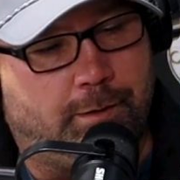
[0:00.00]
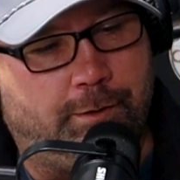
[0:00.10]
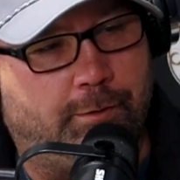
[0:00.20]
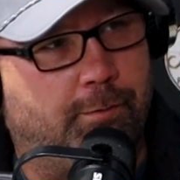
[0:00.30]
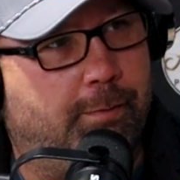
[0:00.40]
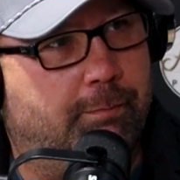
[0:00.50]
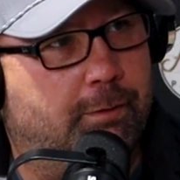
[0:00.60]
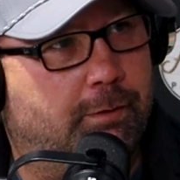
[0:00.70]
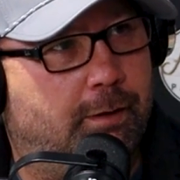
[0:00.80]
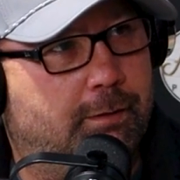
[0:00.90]
Do you
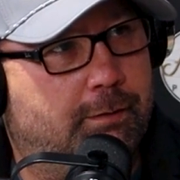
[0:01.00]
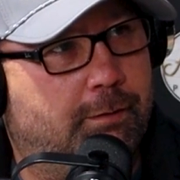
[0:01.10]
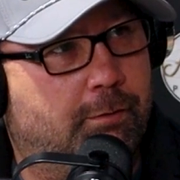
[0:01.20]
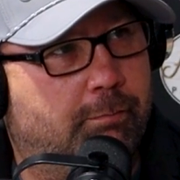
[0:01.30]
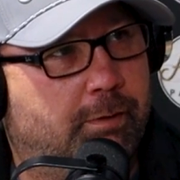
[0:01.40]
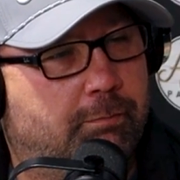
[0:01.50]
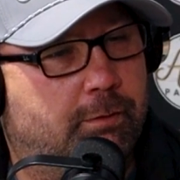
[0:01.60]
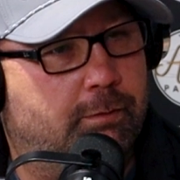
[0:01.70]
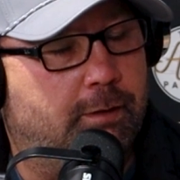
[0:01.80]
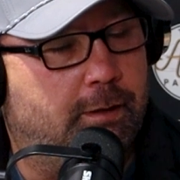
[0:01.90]
remember that? You
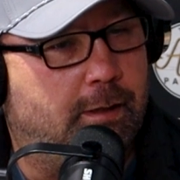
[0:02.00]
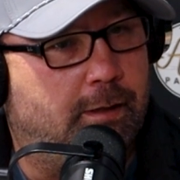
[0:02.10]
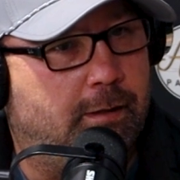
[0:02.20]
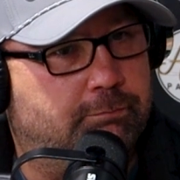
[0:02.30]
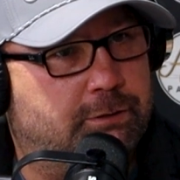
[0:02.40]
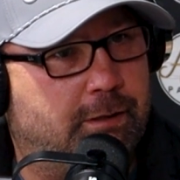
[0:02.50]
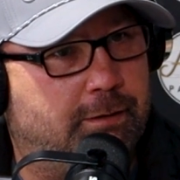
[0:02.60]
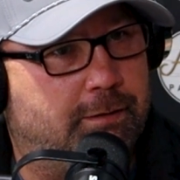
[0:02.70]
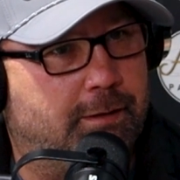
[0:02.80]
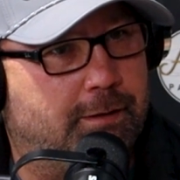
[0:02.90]
remember I'm
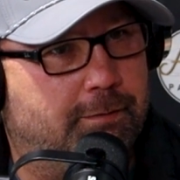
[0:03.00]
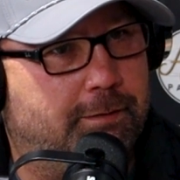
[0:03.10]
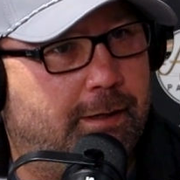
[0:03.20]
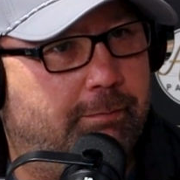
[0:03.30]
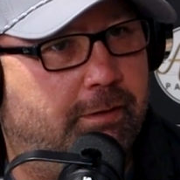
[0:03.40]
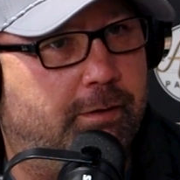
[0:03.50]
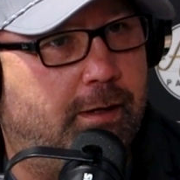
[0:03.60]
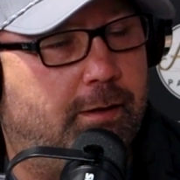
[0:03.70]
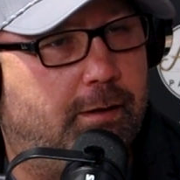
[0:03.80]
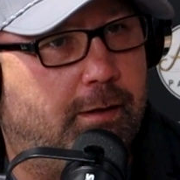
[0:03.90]
trying to think of the name of
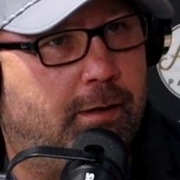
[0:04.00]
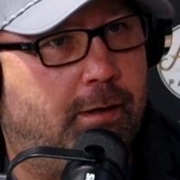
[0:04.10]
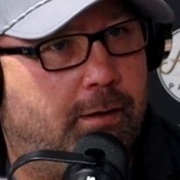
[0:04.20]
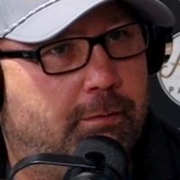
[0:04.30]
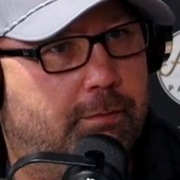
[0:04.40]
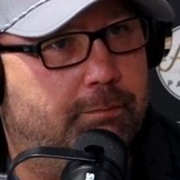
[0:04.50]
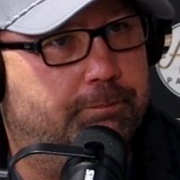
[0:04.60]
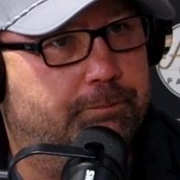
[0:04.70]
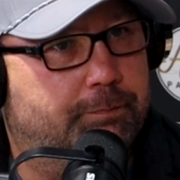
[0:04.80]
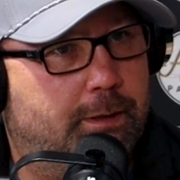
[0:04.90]
that.
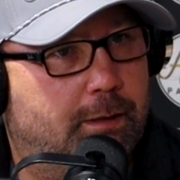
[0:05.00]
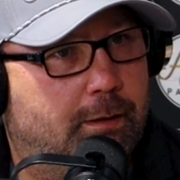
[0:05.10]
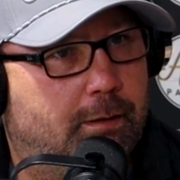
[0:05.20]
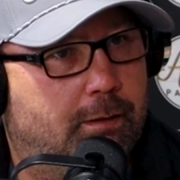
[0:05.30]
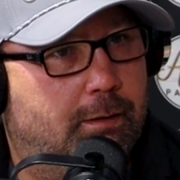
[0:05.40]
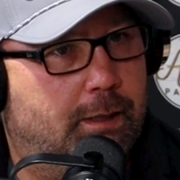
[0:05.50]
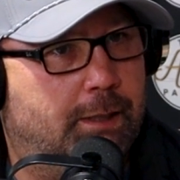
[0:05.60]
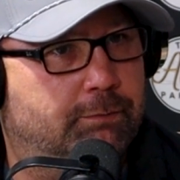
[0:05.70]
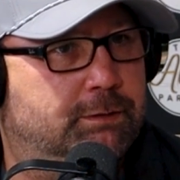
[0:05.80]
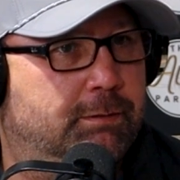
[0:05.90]

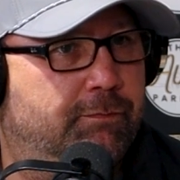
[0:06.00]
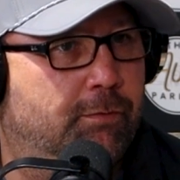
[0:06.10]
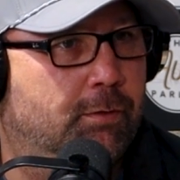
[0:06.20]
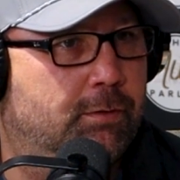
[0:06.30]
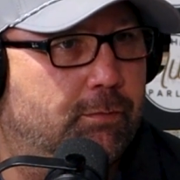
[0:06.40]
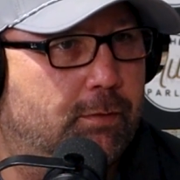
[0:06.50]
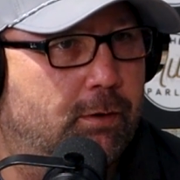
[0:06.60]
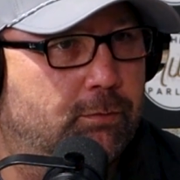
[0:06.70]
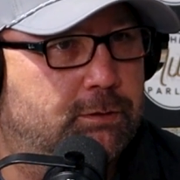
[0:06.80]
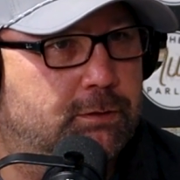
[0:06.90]
It was before the
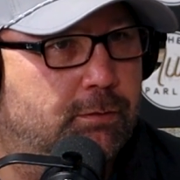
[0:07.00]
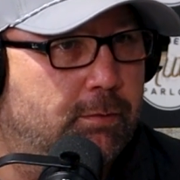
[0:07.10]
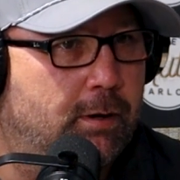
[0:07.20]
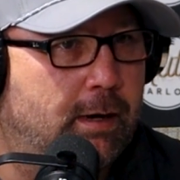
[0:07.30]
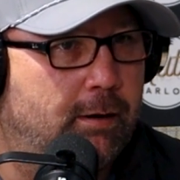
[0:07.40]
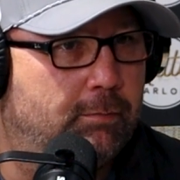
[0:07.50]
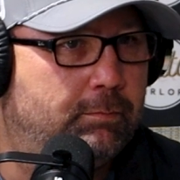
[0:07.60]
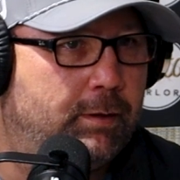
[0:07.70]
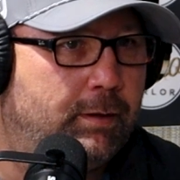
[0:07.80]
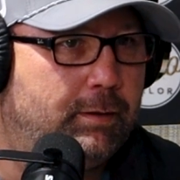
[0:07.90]
roasts were
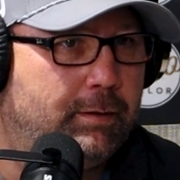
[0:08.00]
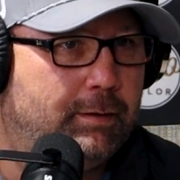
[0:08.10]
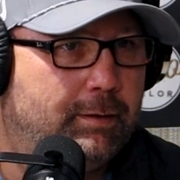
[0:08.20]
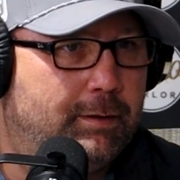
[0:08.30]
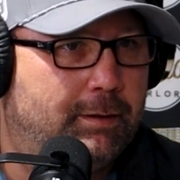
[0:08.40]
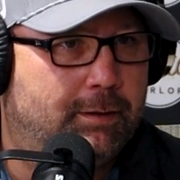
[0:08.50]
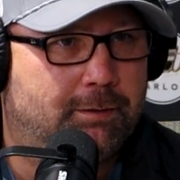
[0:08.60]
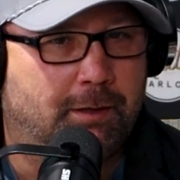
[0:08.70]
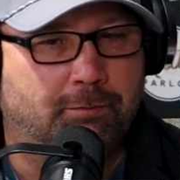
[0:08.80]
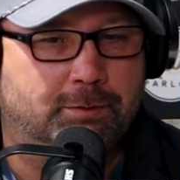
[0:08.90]
out, but
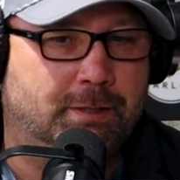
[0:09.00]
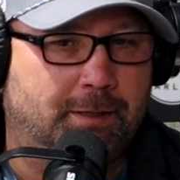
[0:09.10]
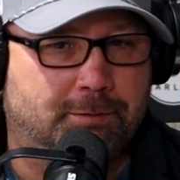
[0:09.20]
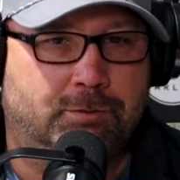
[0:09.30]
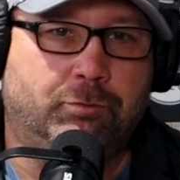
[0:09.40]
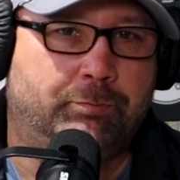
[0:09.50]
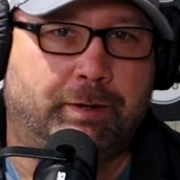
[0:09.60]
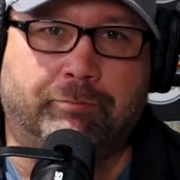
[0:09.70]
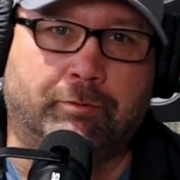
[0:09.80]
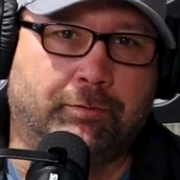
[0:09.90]
they would take two
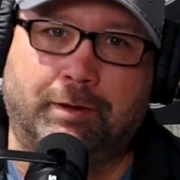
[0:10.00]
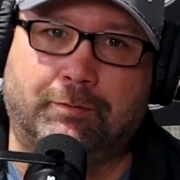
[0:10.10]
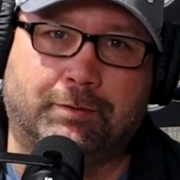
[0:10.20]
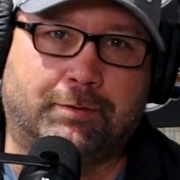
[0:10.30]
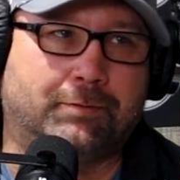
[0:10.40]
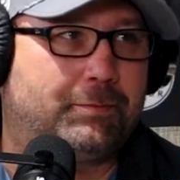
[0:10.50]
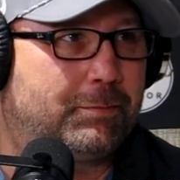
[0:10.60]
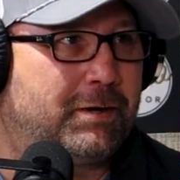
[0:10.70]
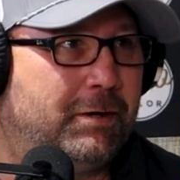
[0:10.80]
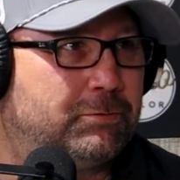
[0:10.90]
people that were
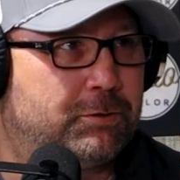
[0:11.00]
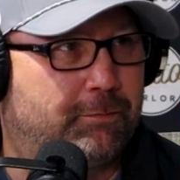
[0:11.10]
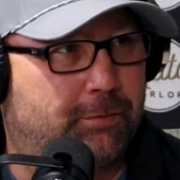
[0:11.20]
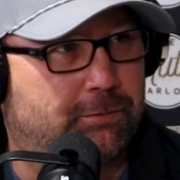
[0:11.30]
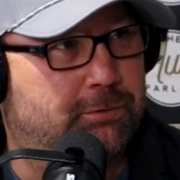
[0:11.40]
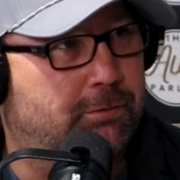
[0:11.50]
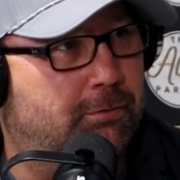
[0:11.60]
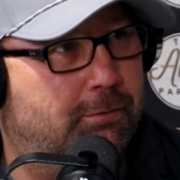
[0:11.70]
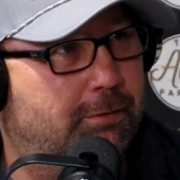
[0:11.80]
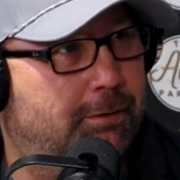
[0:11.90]

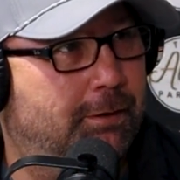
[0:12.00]
controversial.